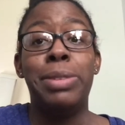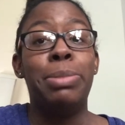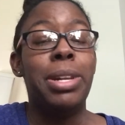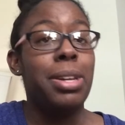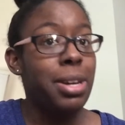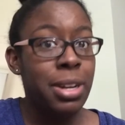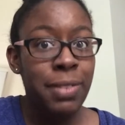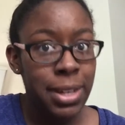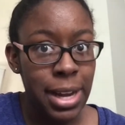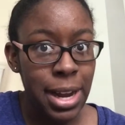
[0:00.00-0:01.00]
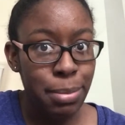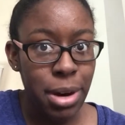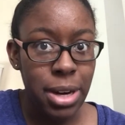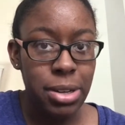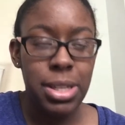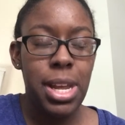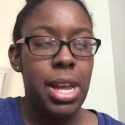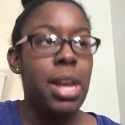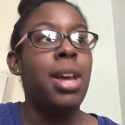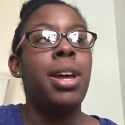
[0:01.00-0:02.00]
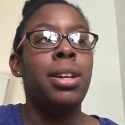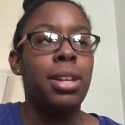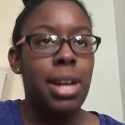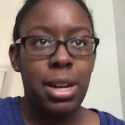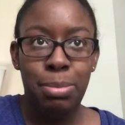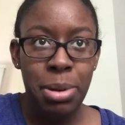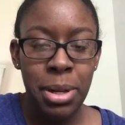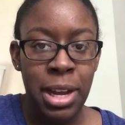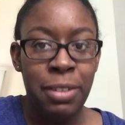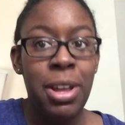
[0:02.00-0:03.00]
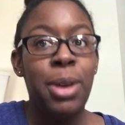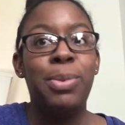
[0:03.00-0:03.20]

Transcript: But none of the Dial products had the dollar peel off,